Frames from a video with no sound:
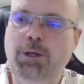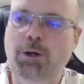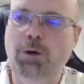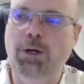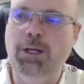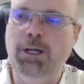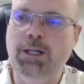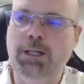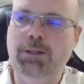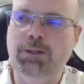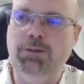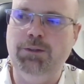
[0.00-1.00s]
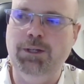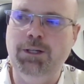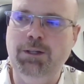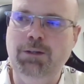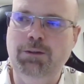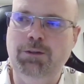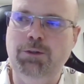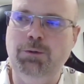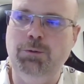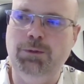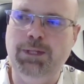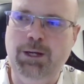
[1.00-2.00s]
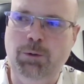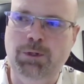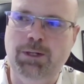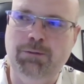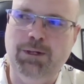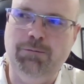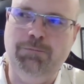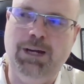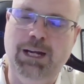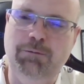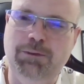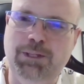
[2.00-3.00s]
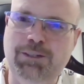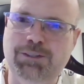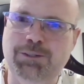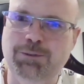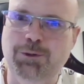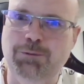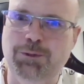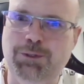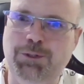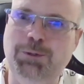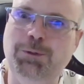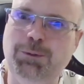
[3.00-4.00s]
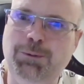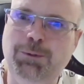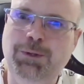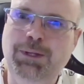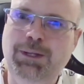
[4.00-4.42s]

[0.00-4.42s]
oh, I got to get this done to now when I've got five things that are overdue,